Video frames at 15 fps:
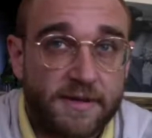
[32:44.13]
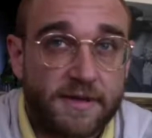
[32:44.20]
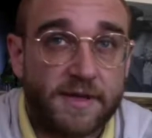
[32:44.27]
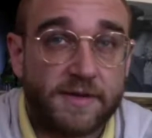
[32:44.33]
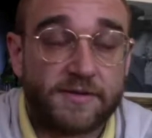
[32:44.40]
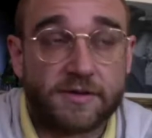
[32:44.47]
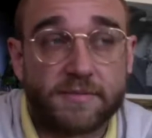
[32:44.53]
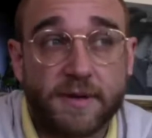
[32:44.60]

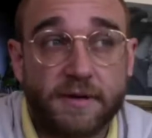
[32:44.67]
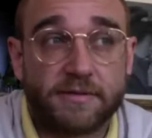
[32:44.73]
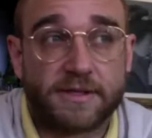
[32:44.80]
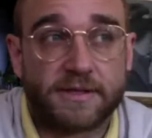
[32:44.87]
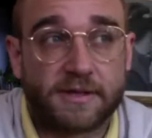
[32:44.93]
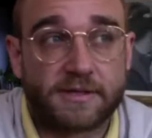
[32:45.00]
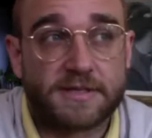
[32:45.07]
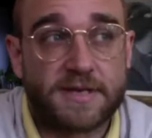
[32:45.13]
It took me a really
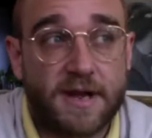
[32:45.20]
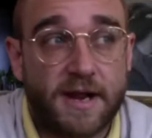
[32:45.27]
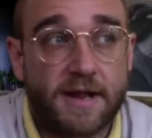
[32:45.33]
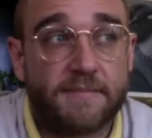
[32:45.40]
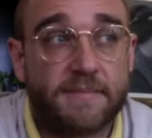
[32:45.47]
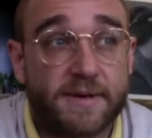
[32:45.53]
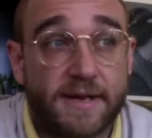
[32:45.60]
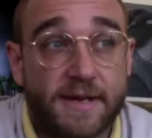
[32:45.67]
long
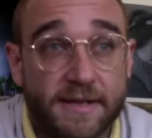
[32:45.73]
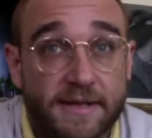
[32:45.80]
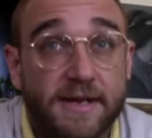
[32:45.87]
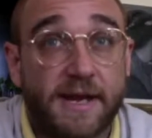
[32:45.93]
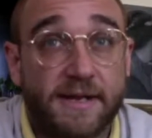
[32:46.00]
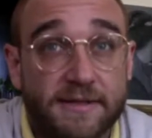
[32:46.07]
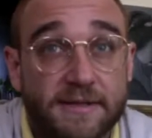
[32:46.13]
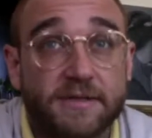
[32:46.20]
time, but I
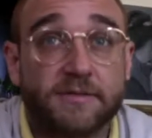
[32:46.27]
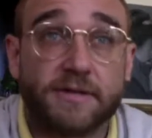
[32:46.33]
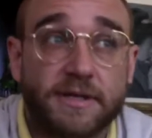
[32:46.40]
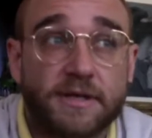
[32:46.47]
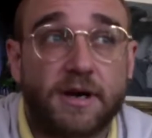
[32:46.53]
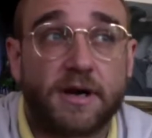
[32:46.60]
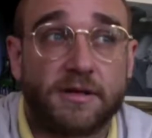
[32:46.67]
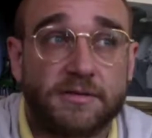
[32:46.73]
literally
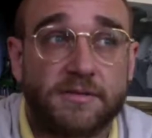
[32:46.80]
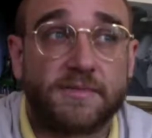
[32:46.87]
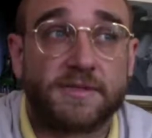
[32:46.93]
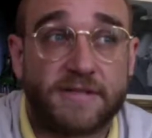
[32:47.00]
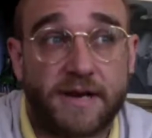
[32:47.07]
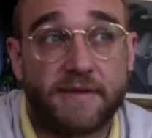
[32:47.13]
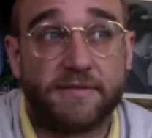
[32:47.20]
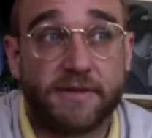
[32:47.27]
called
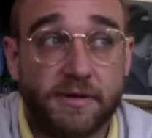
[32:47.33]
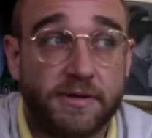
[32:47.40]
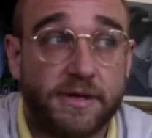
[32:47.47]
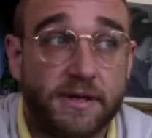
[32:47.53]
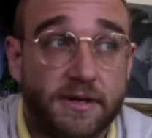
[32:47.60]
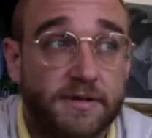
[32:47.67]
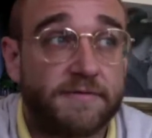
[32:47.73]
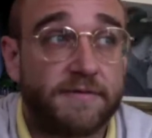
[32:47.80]
almost every
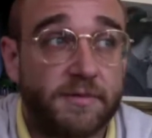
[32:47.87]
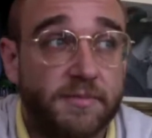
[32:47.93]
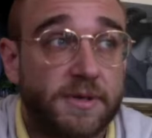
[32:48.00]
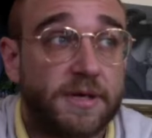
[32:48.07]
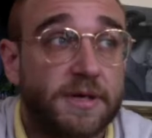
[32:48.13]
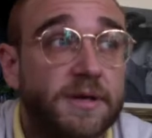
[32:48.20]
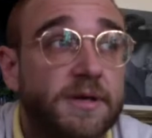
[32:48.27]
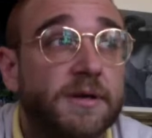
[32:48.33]
O'Neill in the phone
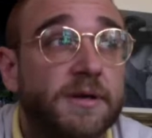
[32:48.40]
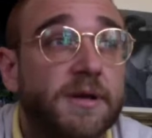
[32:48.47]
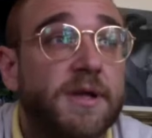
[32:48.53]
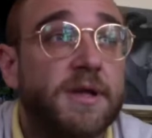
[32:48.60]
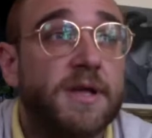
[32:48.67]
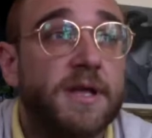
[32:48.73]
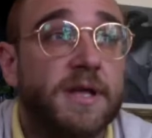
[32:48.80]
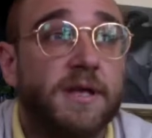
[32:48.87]
book
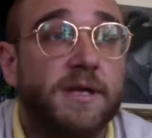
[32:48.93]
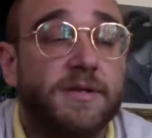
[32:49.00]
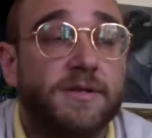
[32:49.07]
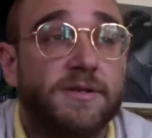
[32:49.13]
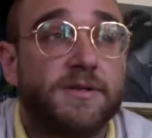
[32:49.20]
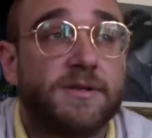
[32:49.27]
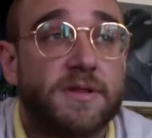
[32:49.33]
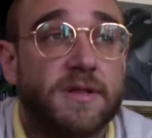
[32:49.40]

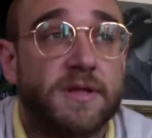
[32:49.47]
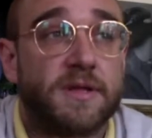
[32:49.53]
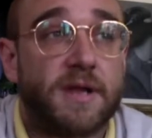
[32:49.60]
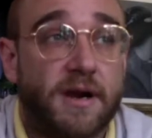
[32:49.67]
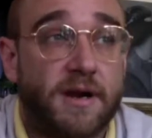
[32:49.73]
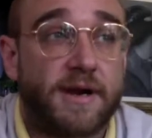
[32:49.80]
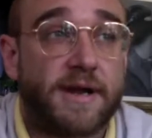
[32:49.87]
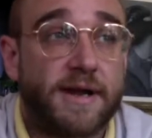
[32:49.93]
in the
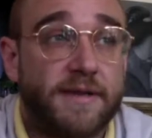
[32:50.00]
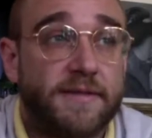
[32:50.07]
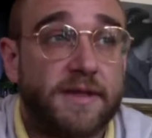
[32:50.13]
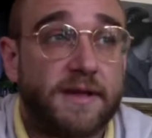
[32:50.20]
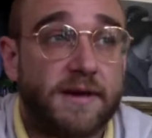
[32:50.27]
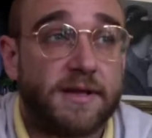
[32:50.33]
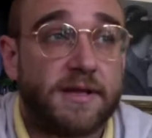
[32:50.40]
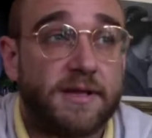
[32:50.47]
area
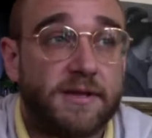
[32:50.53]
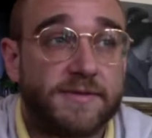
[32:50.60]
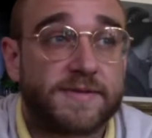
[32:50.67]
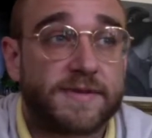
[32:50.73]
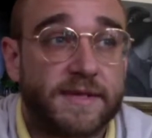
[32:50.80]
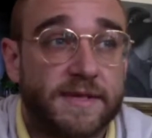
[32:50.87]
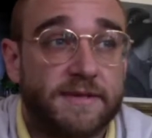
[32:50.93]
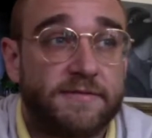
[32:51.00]
that he used
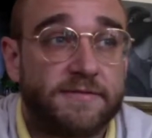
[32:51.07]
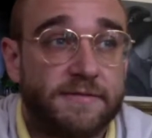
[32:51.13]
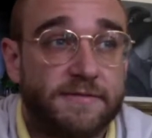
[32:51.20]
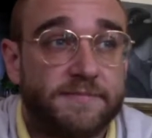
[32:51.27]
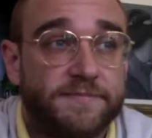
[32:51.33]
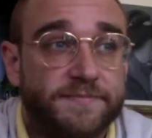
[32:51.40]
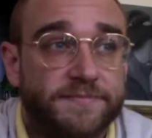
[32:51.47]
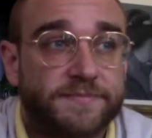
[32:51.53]
to live.
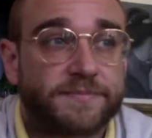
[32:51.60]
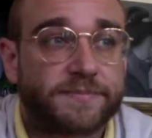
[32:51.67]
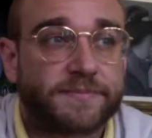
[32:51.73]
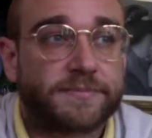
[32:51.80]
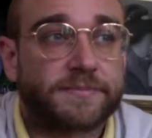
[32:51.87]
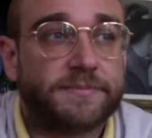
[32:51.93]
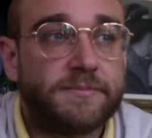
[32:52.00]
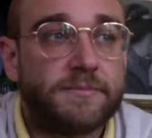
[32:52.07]

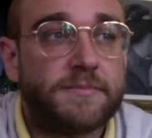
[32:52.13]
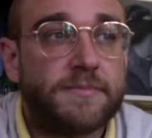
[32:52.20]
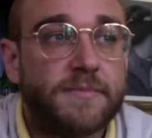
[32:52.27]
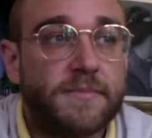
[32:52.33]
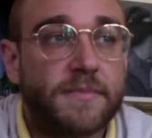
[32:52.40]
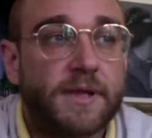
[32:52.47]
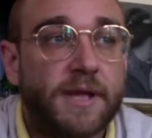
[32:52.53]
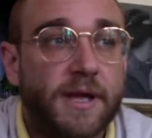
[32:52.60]

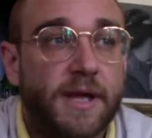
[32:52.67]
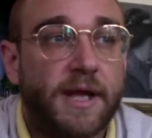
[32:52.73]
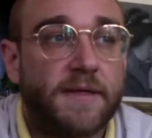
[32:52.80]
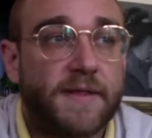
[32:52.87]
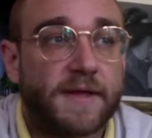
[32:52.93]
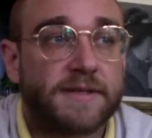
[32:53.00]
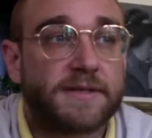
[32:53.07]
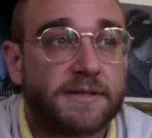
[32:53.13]

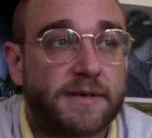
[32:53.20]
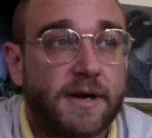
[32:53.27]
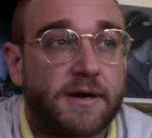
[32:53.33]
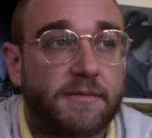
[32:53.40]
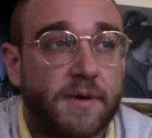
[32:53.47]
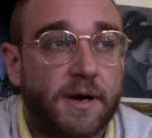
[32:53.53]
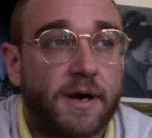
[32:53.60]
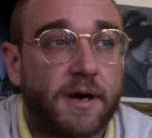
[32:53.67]
And that did
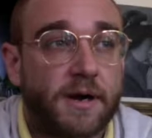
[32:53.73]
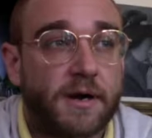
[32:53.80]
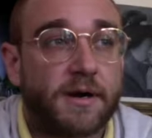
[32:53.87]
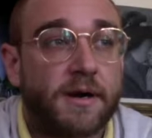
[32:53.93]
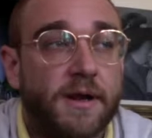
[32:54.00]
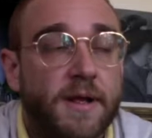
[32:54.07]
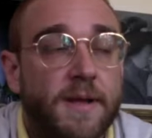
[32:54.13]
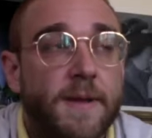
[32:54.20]
not work.
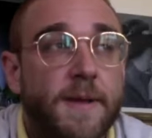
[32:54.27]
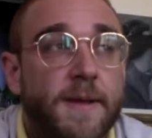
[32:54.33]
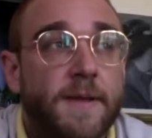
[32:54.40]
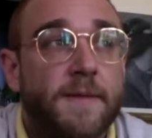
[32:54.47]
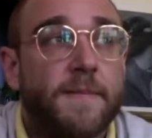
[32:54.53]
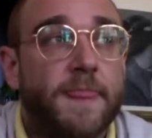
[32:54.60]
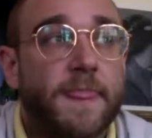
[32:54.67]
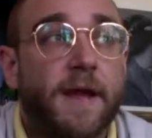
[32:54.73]

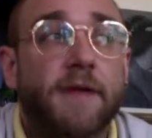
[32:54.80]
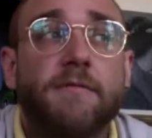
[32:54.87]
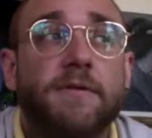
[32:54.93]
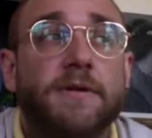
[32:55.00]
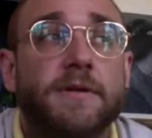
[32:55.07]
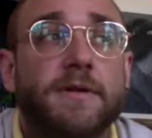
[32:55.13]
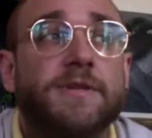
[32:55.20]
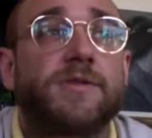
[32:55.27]
I
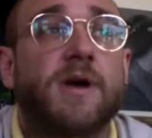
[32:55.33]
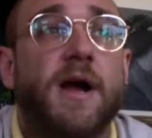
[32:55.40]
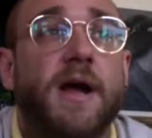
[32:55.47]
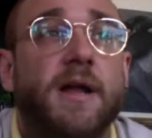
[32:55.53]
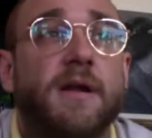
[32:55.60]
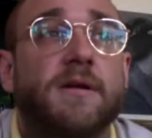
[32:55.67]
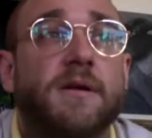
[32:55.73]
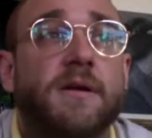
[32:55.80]
really
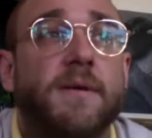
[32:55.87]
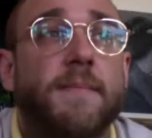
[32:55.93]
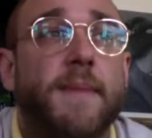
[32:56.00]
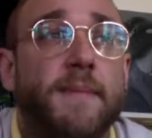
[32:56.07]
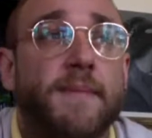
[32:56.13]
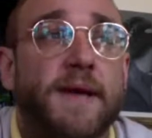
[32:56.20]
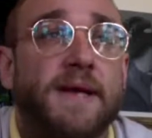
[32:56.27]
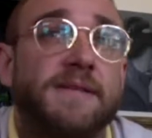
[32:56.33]
tried
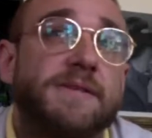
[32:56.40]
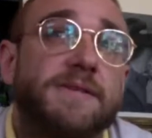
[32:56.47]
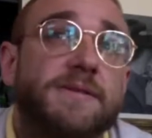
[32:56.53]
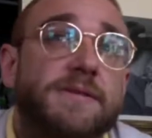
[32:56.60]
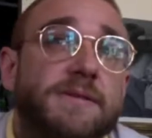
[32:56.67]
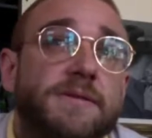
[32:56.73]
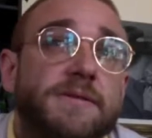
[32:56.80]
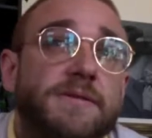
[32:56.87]
my
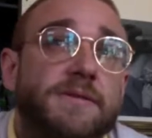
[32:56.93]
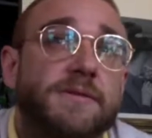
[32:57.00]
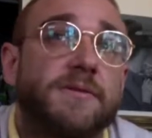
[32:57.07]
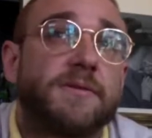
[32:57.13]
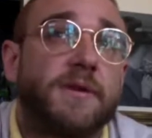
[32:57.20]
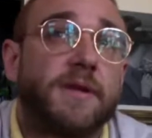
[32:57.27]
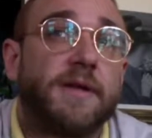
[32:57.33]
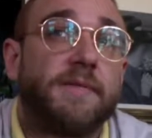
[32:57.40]
best,
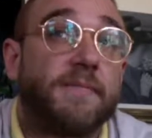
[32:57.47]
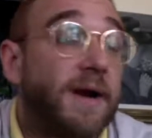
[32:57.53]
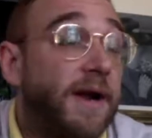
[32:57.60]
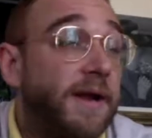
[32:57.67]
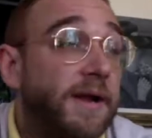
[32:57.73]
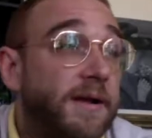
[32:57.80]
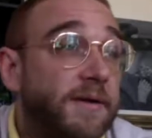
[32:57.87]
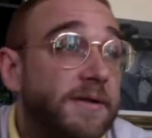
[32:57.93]
in
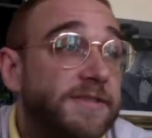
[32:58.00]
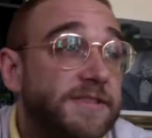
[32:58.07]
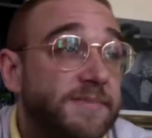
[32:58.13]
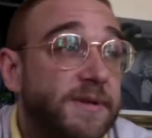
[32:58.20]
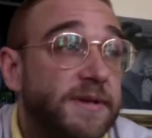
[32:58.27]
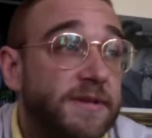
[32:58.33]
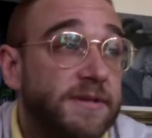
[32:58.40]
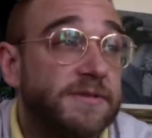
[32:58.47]
my honest
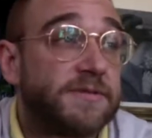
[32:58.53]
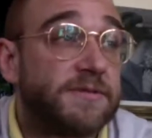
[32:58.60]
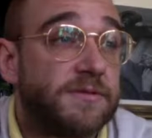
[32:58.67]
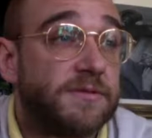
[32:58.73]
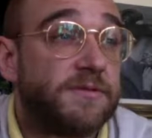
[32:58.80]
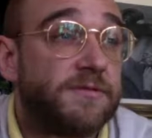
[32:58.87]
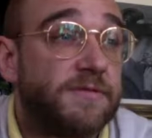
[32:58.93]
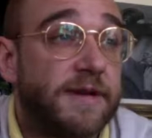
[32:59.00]
opinion,
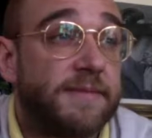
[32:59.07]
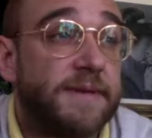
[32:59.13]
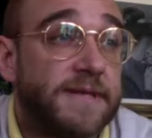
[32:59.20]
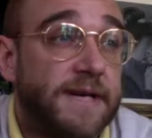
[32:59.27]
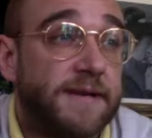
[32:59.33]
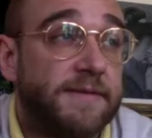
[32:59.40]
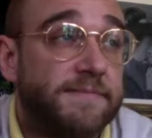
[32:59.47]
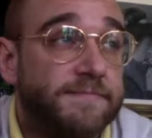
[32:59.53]
to find my
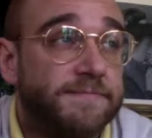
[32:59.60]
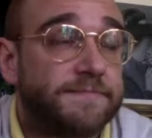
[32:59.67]
dad.